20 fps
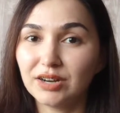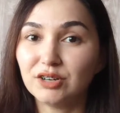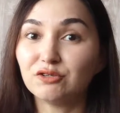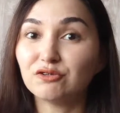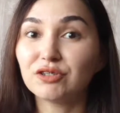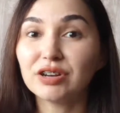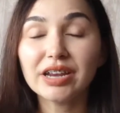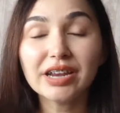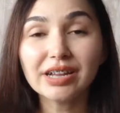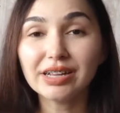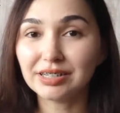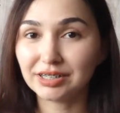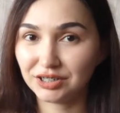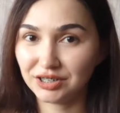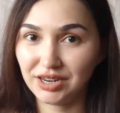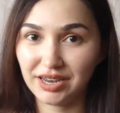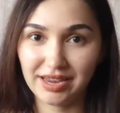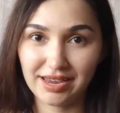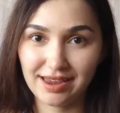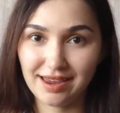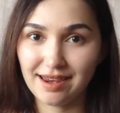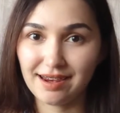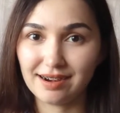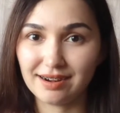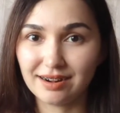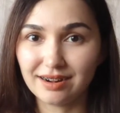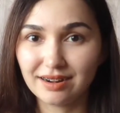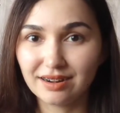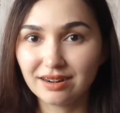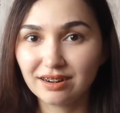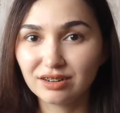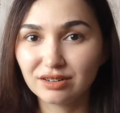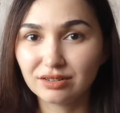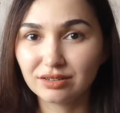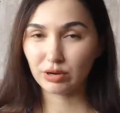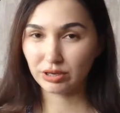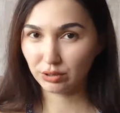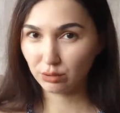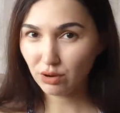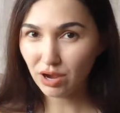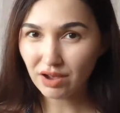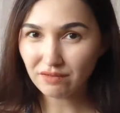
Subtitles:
Real take care. When you